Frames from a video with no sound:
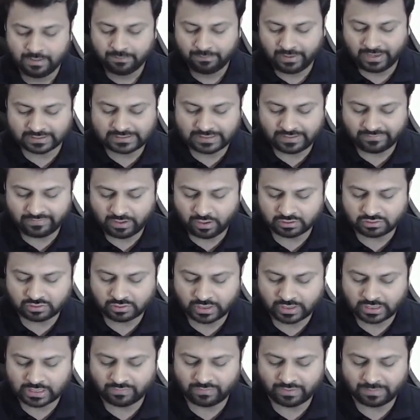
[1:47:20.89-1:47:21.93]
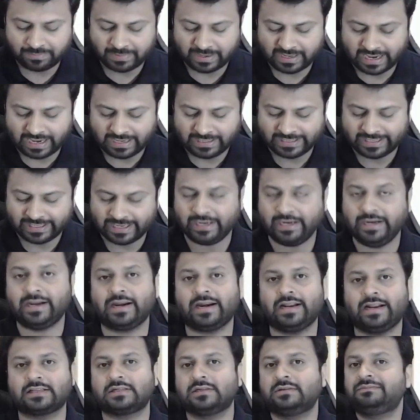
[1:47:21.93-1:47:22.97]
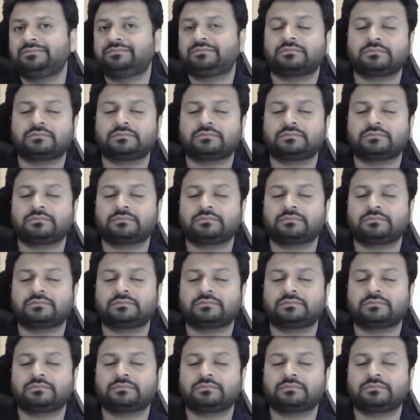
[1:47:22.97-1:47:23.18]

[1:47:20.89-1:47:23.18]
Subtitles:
Plus they will also recover penalty and interest.